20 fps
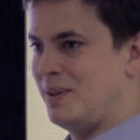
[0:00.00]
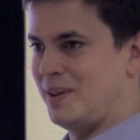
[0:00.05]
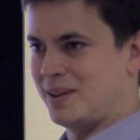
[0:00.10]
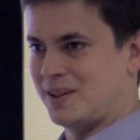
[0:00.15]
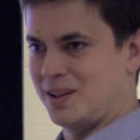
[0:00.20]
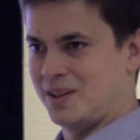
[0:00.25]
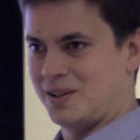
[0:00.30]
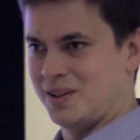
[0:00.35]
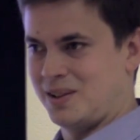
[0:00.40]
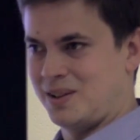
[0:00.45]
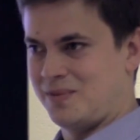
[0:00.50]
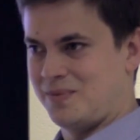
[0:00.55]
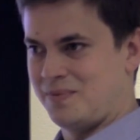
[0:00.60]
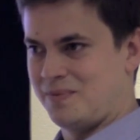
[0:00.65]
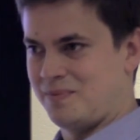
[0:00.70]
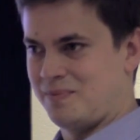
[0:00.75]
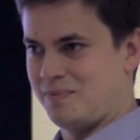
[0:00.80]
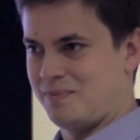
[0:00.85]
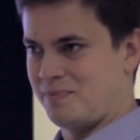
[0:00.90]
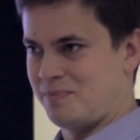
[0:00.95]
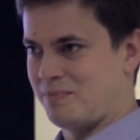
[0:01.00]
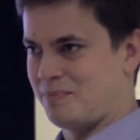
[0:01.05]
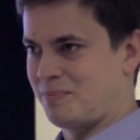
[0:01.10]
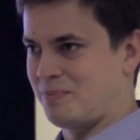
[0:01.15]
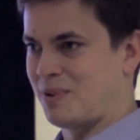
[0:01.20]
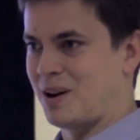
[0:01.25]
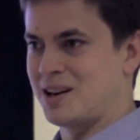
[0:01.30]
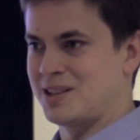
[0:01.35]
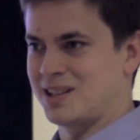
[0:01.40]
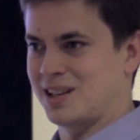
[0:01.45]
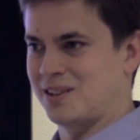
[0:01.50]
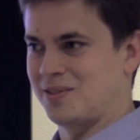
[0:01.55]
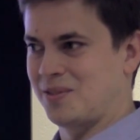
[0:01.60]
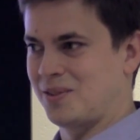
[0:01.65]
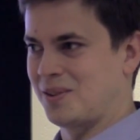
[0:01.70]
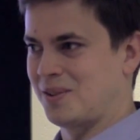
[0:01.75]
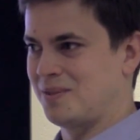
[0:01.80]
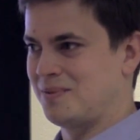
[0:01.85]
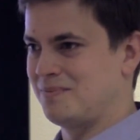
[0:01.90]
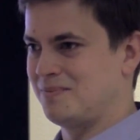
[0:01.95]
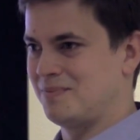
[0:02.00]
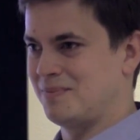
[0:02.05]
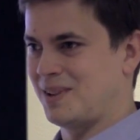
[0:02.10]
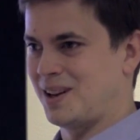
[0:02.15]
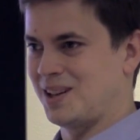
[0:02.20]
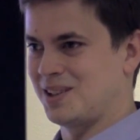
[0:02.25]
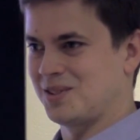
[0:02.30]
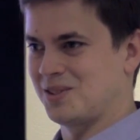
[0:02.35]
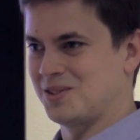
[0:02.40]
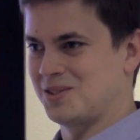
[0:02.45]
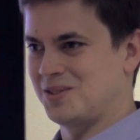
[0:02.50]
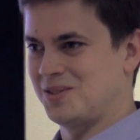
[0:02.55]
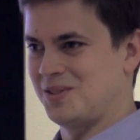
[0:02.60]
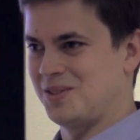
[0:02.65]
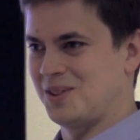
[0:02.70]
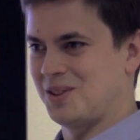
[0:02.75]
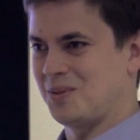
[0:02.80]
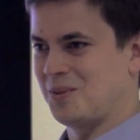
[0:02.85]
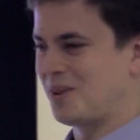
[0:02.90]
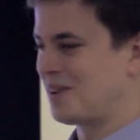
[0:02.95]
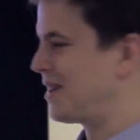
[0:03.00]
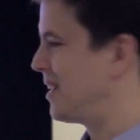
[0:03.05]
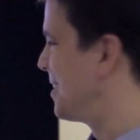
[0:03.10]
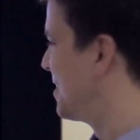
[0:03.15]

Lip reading: be like a good project for a high school student to work